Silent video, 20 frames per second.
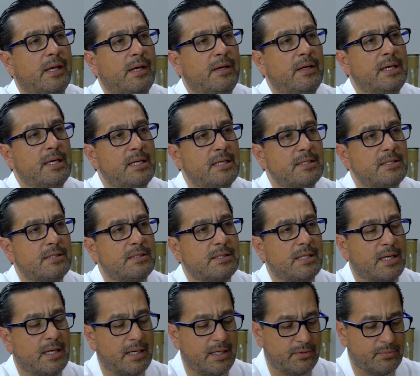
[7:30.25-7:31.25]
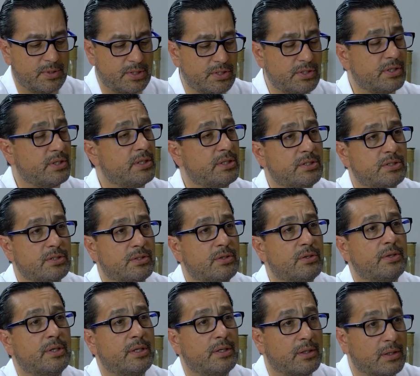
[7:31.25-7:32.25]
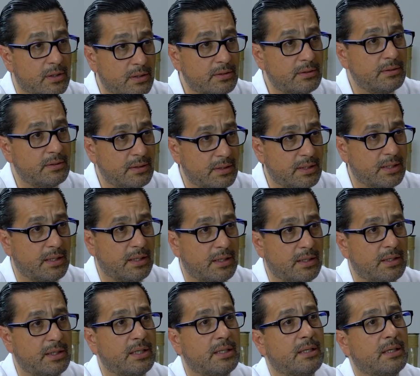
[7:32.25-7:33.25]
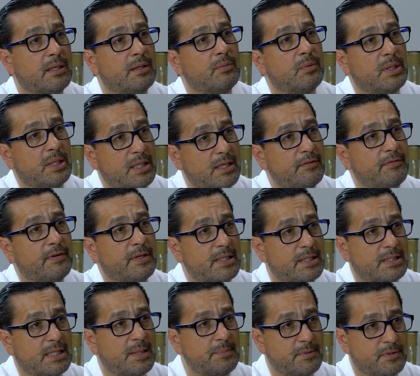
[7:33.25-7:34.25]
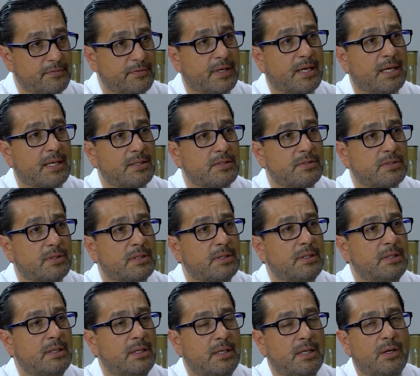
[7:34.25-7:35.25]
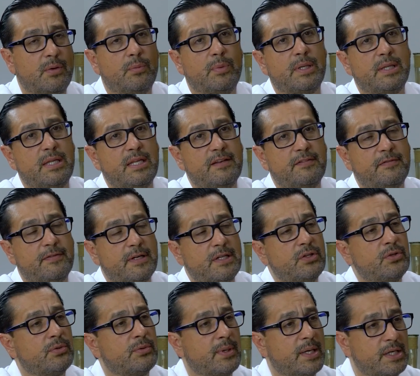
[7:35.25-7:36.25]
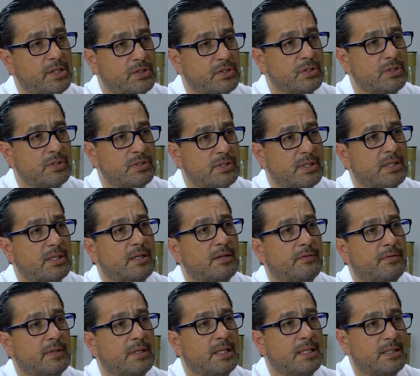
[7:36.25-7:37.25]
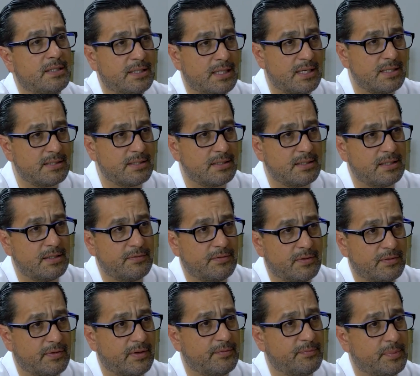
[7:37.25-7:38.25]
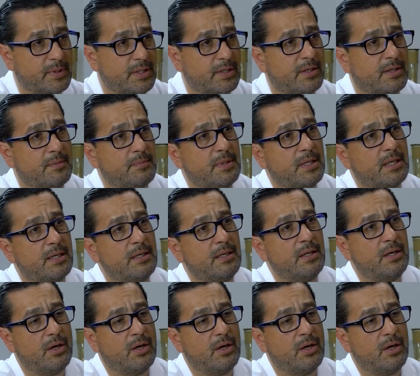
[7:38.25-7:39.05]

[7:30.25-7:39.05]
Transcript: There is research going on here with different types of cancer, with different durations and different intensity of hyperthermia,